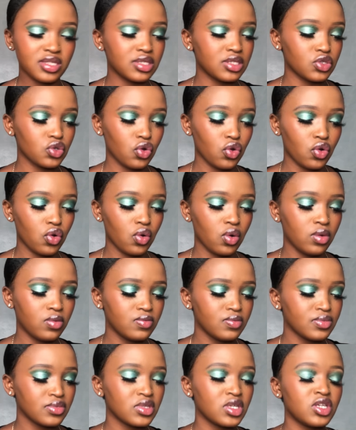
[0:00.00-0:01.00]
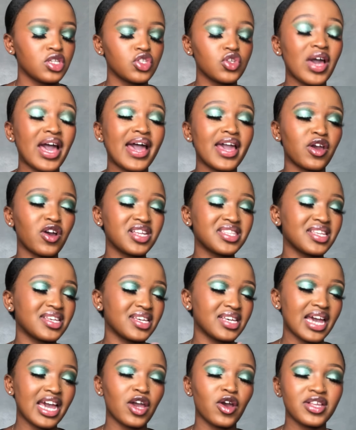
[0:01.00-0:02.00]
So I got
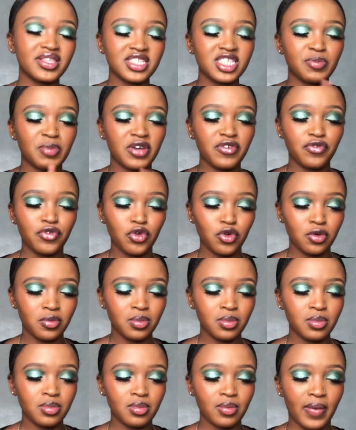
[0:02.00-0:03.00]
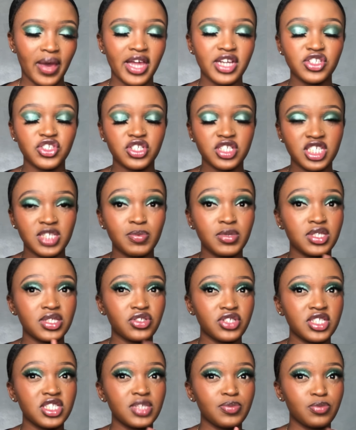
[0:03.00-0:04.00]
this perfume, and
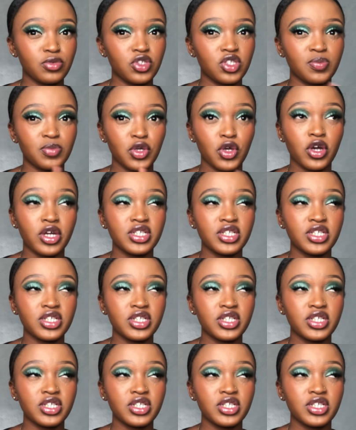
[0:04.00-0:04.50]
Tracy put me on.